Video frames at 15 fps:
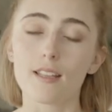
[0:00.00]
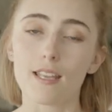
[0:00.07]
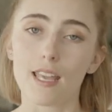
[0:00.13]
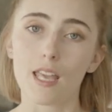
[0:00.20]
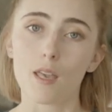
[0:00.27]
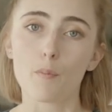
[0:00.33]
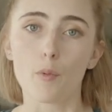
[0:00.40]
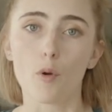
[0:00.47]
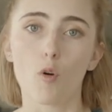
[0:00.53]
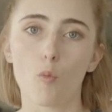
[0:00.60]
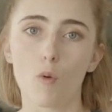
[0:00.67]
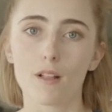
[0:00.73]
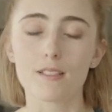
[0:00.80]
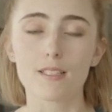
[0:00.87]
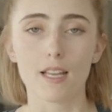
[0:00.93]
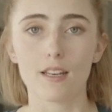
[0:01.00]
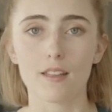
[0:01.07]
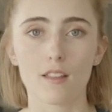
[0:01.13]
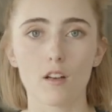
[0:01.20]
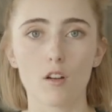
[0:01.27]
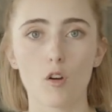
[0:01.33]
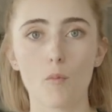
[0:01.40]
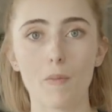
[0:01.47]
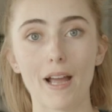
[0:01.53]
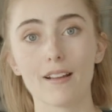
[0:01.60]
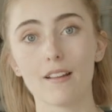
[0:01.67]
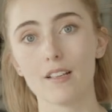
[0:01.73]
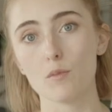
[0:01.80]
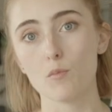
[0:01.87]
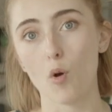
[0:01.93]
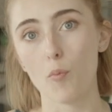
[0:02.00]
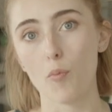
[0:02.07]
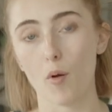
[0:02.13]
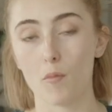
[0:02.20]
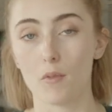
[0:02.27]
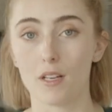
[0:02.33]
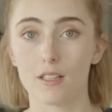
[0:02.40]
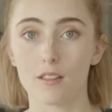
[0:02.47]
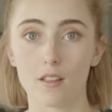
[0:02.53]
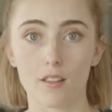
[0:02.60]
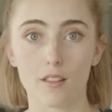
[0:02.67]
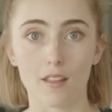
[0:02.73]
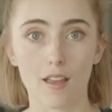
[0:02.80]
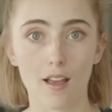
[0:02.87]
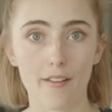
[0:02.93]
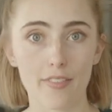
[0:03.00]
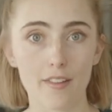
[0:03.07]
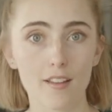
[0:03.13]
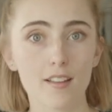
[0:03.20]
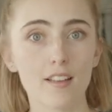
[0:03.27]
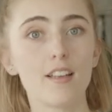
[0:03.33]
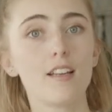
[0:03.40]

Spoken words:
hip or one side of the lower back is more prominent than the other,